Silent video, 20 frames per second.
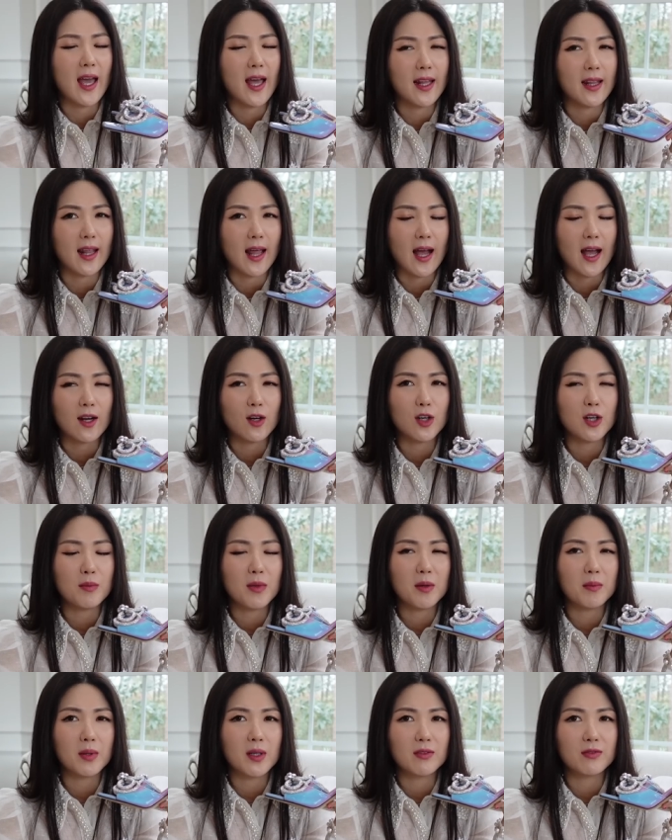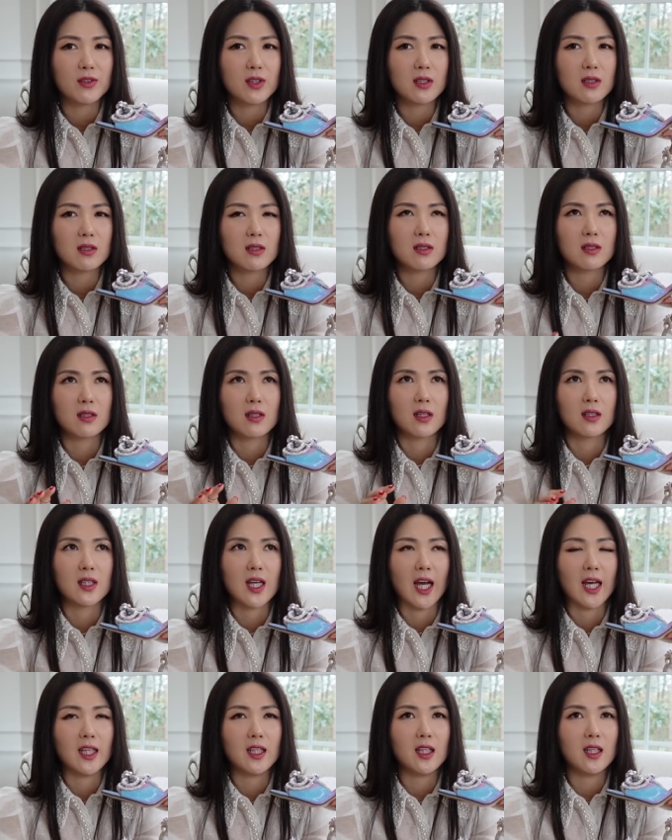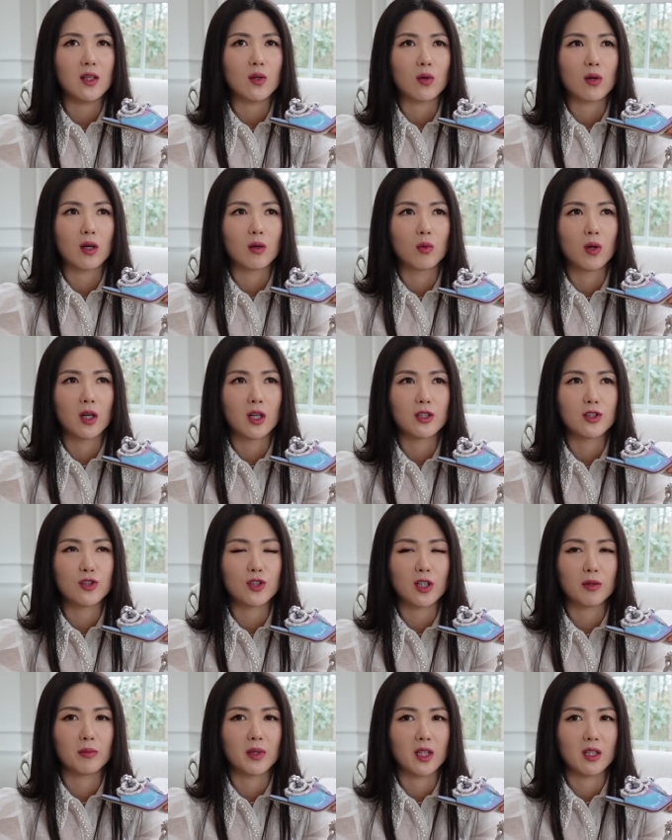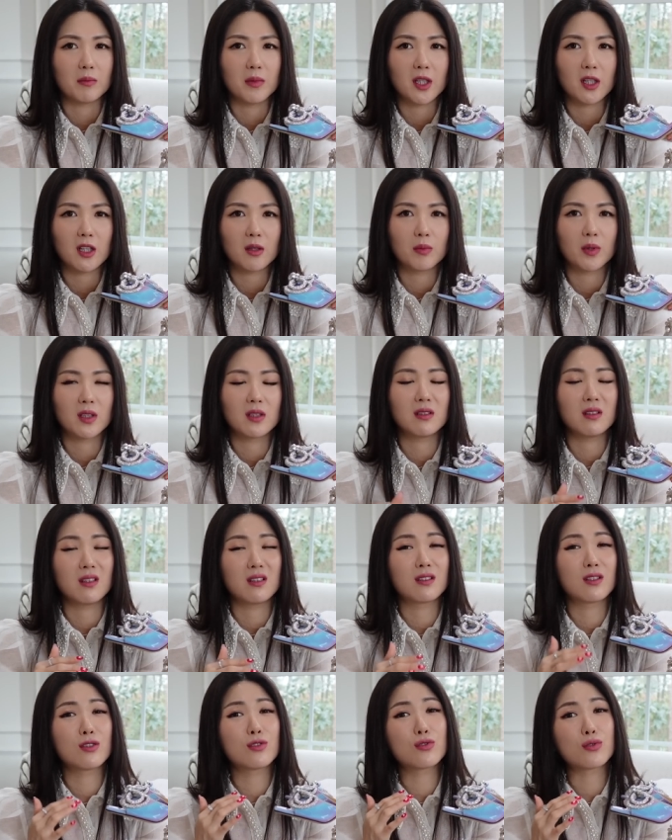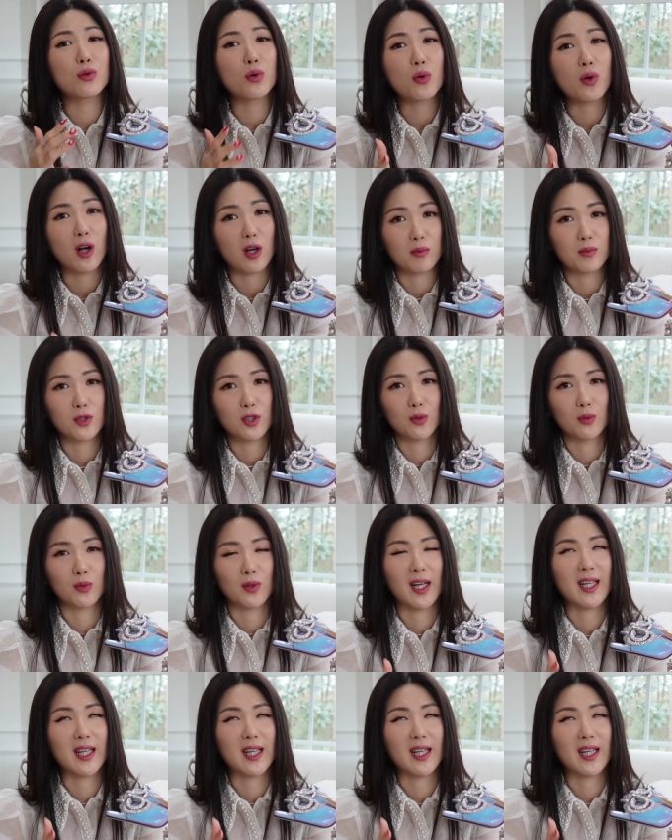And I don't remember if this is ninety or one hundred millimeter, but these are so comfortable.